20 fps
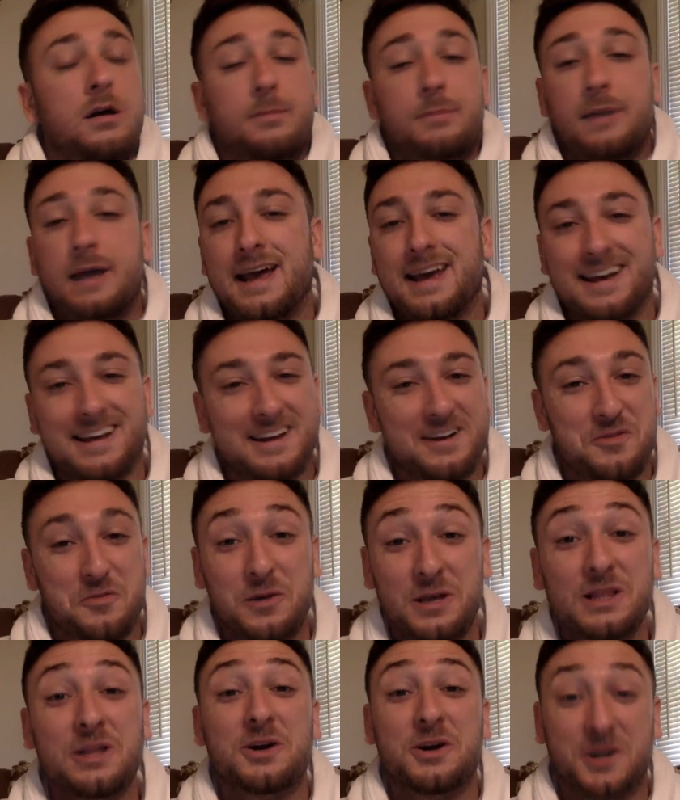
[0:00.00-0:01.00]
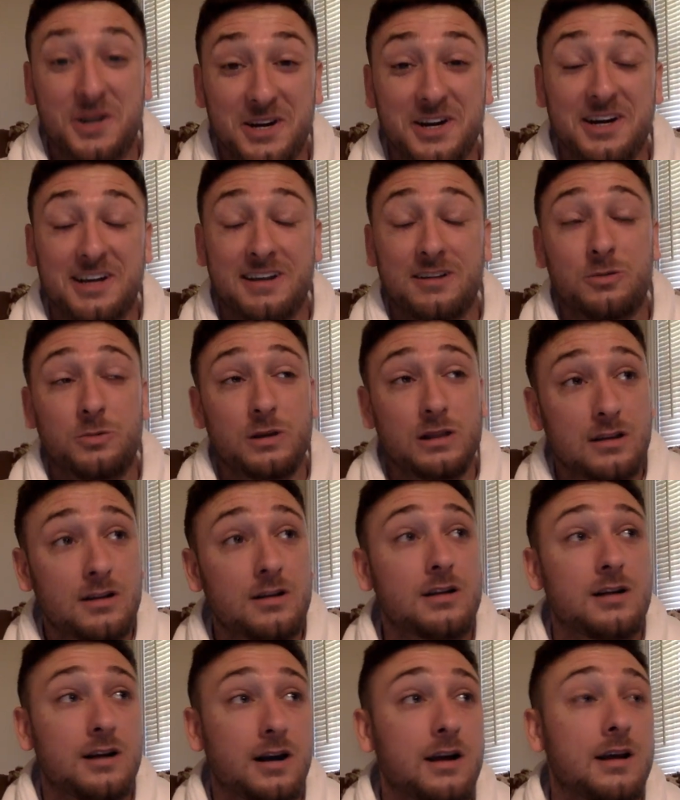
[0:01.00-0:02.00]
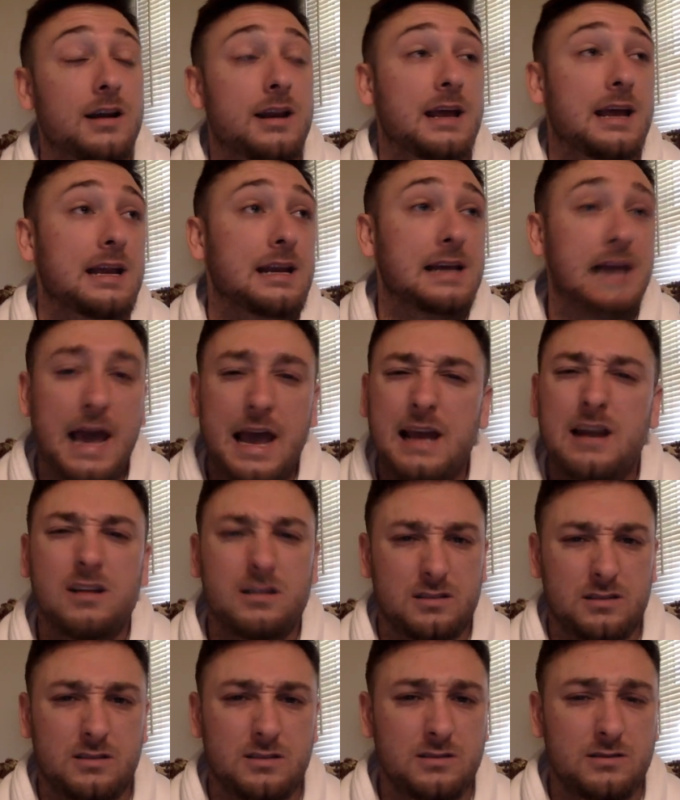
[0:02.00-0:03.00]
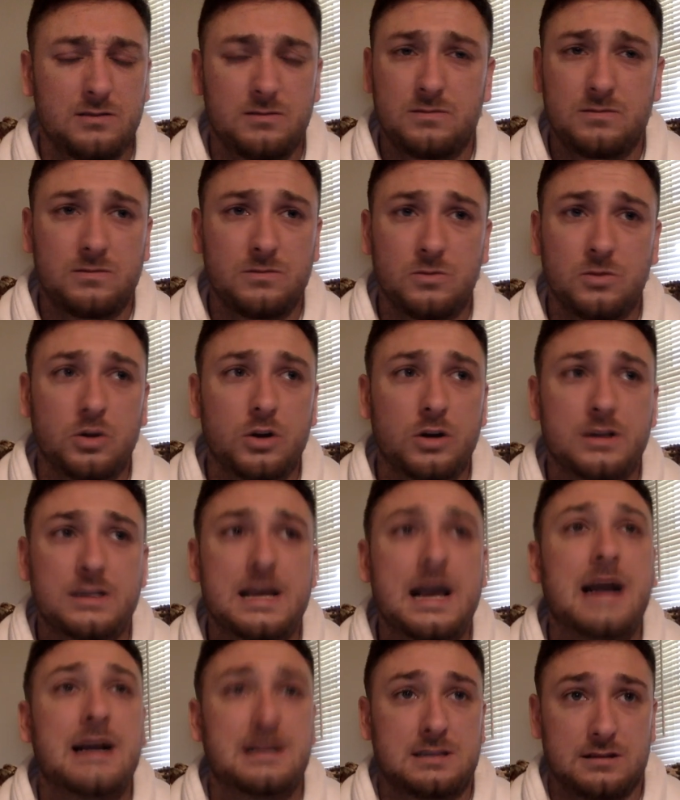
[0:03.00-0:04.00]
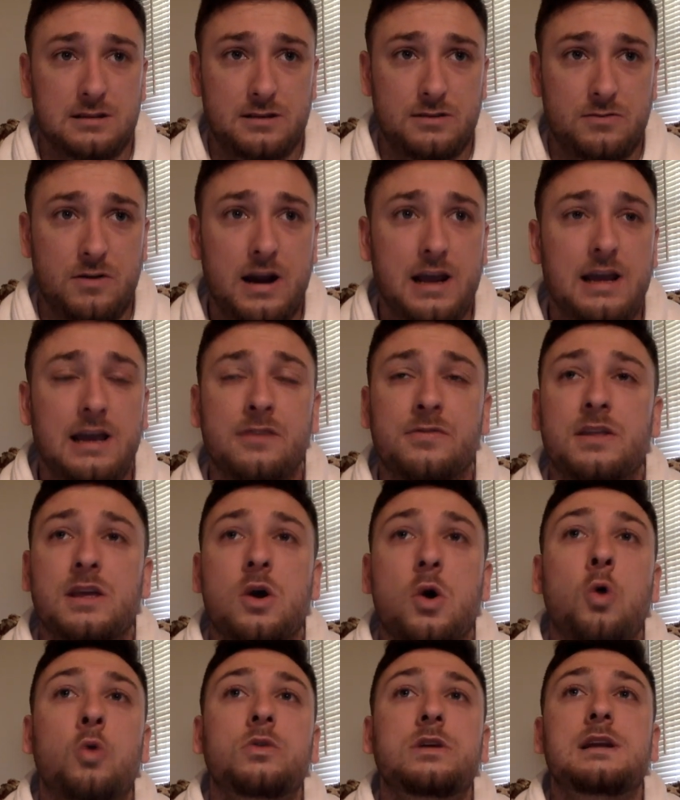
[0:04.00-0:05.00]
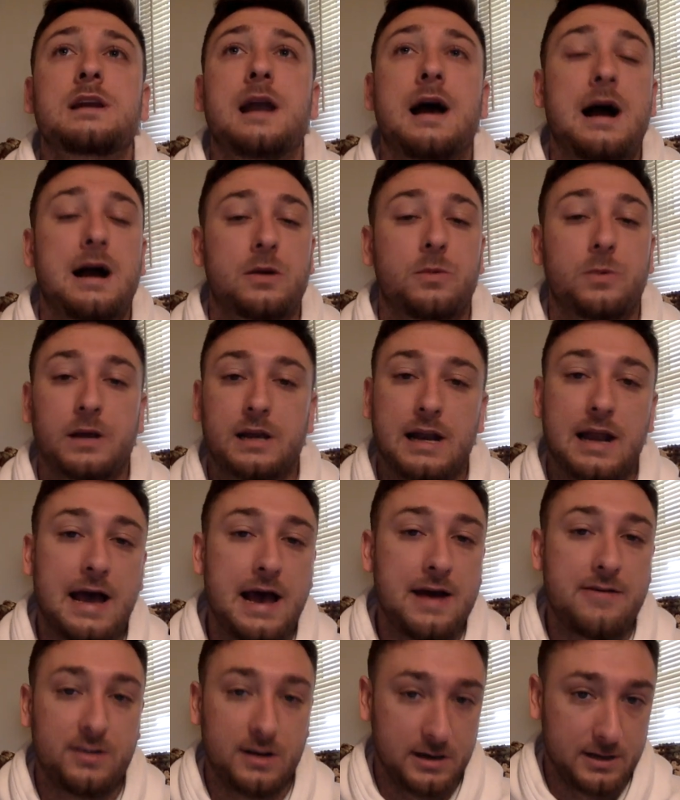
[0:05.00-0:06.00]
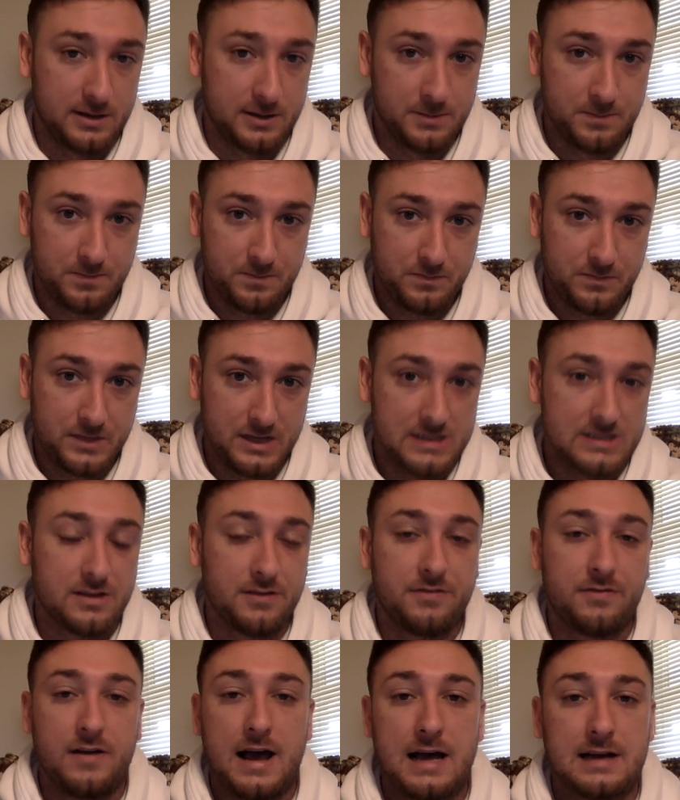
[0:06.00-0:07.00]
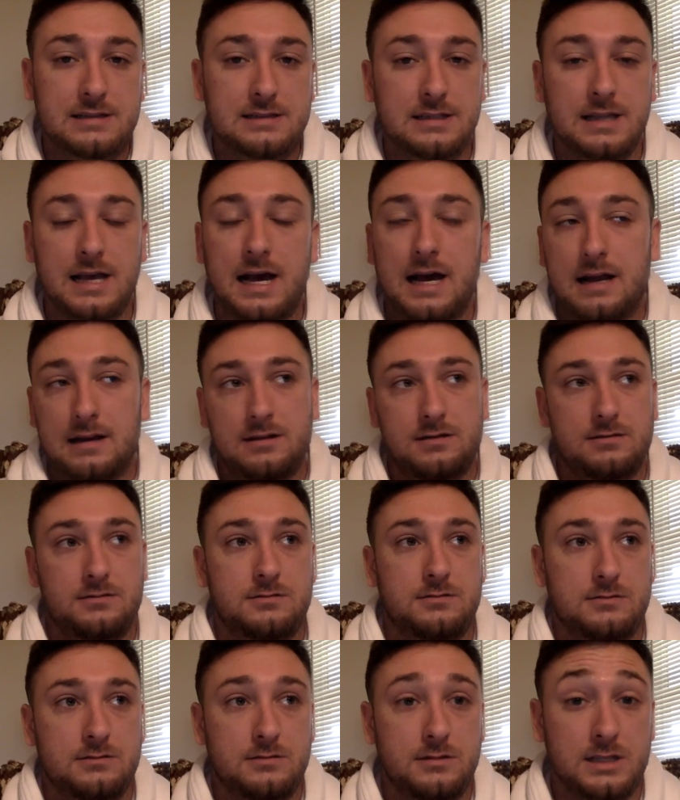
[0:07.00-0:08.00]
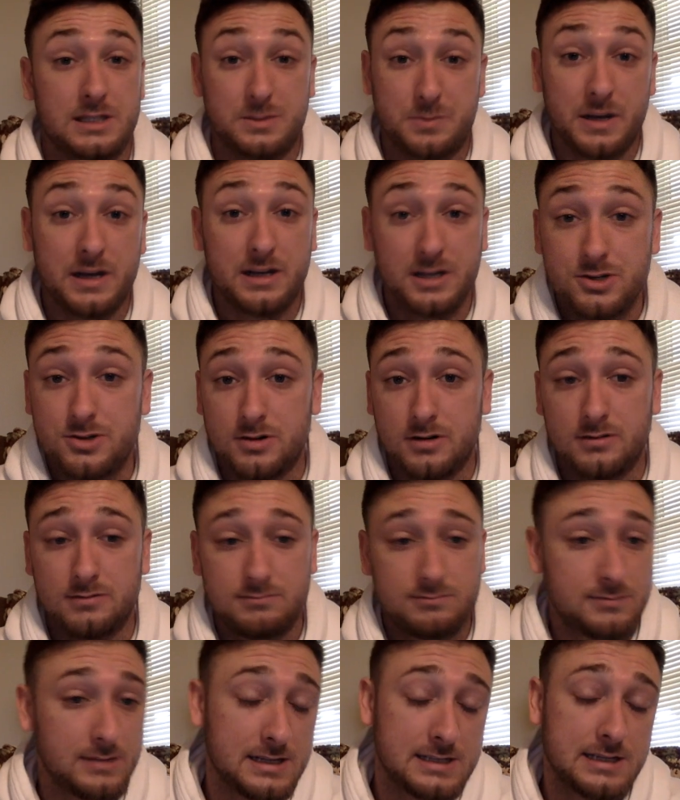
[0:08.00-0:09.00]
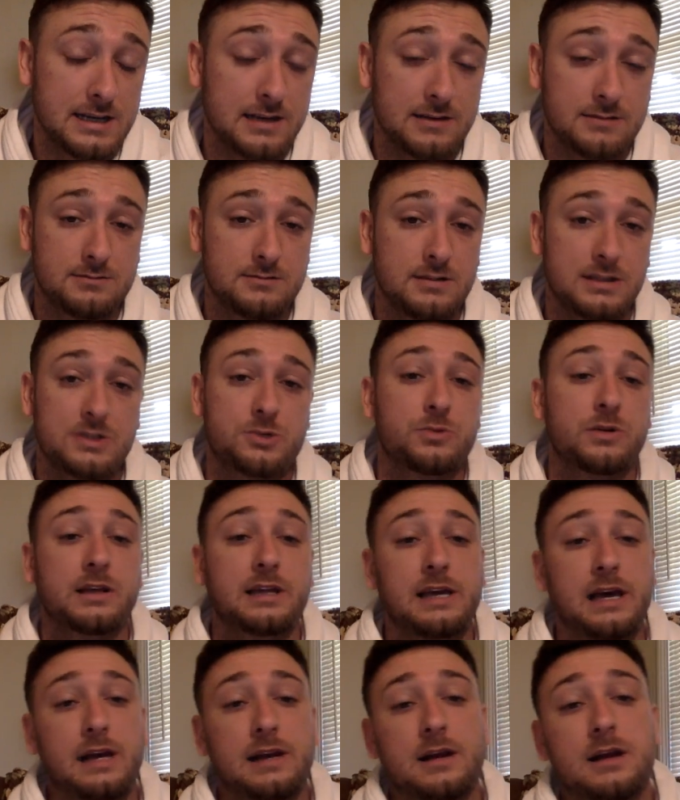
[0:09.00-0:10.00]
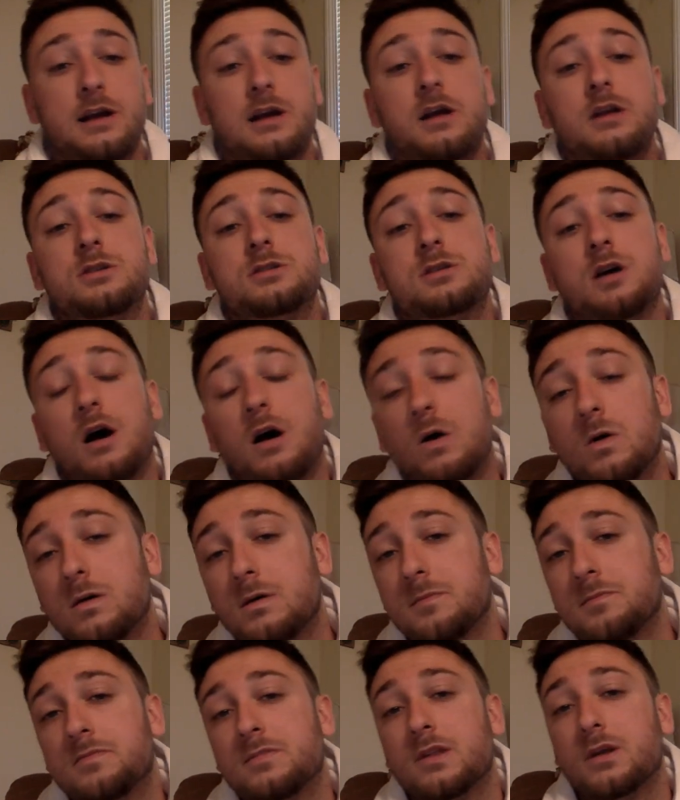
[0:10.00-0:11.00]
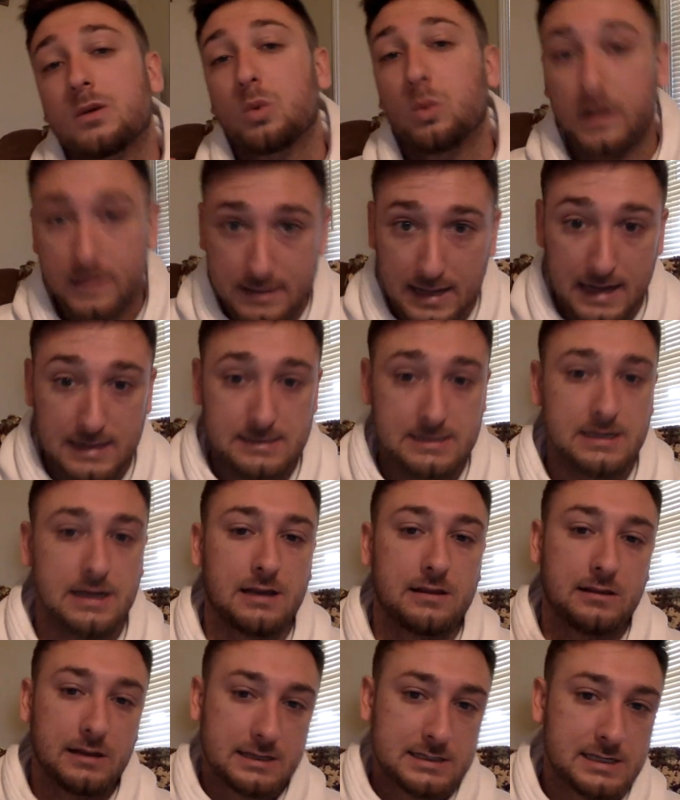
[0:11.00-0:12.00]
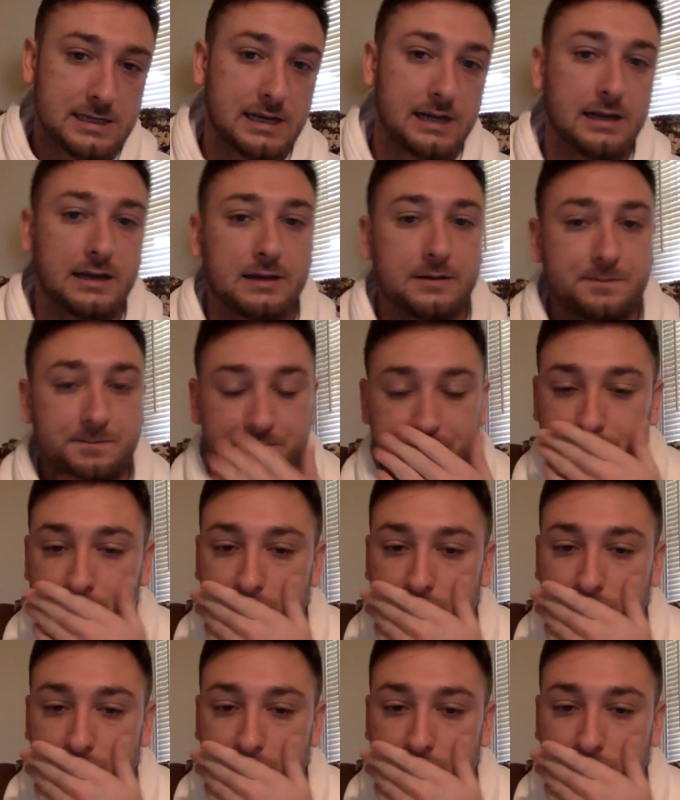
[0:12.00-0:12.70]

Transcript: man, we look good. We look good, and Keita looks excellent, right? And the only knock we can have on him is the fact that he's been injured. That's it. That's really it. So, with that said, let's get in